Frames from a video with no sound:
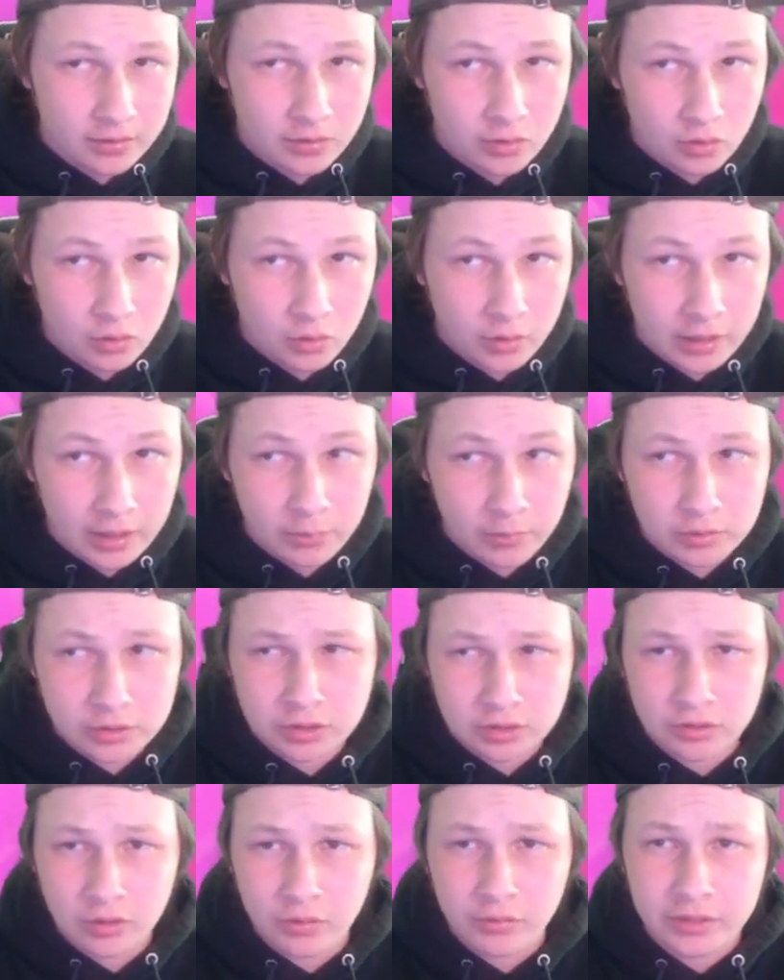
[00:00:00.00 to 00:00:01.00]
So again, we're
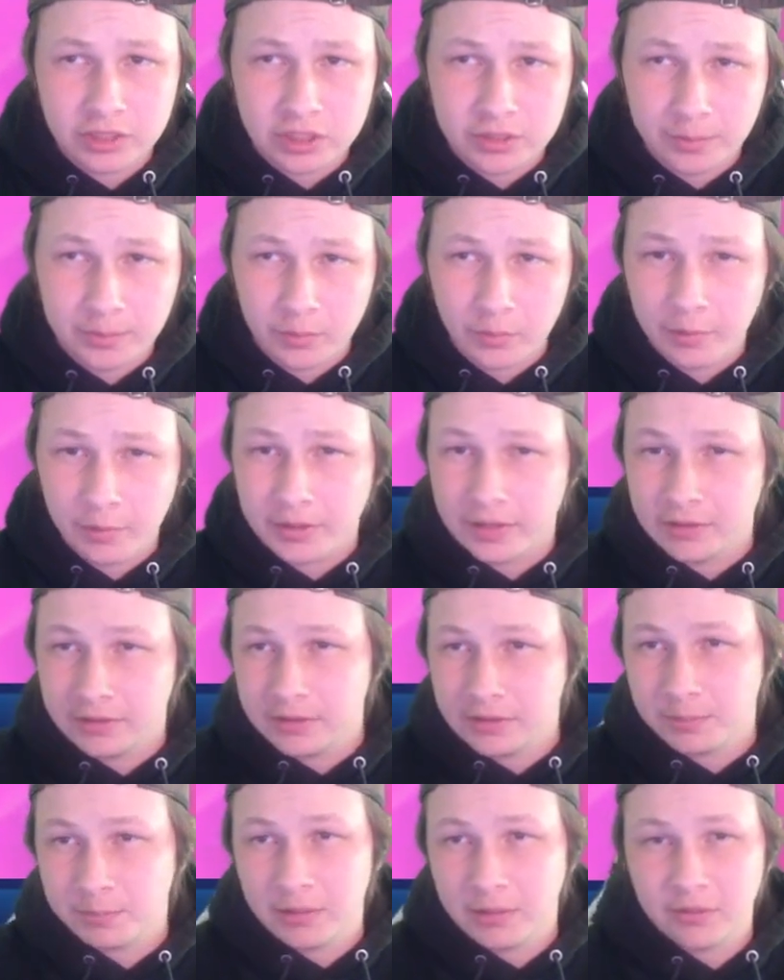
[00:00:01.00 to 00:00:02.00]
slowly chipping away at
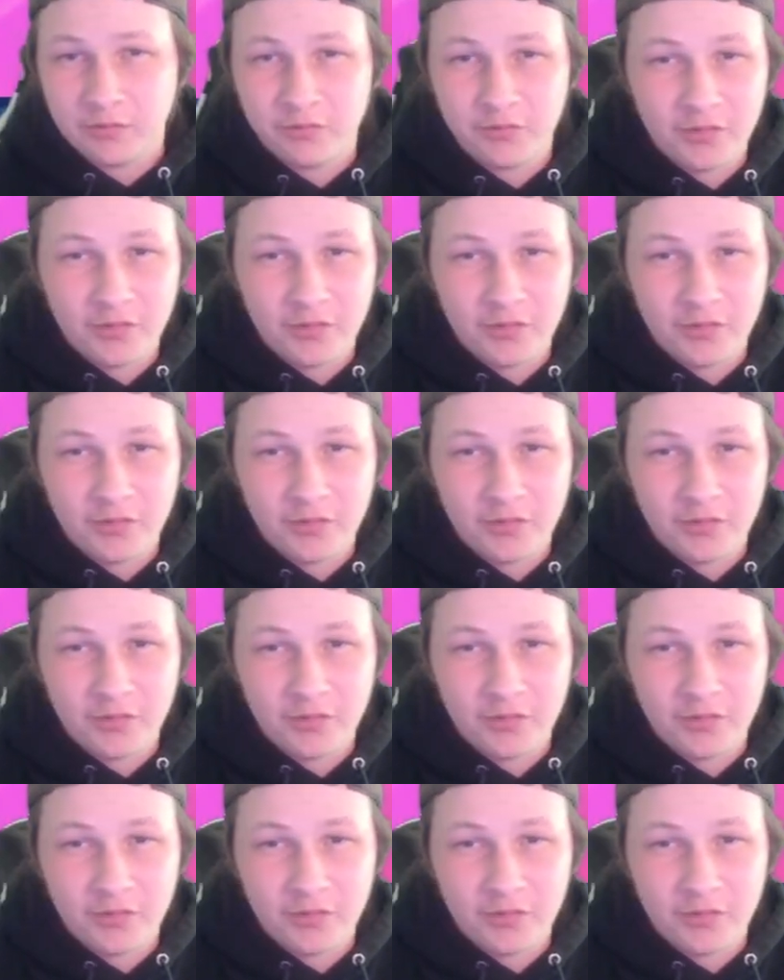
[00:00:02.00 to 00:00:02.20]
this big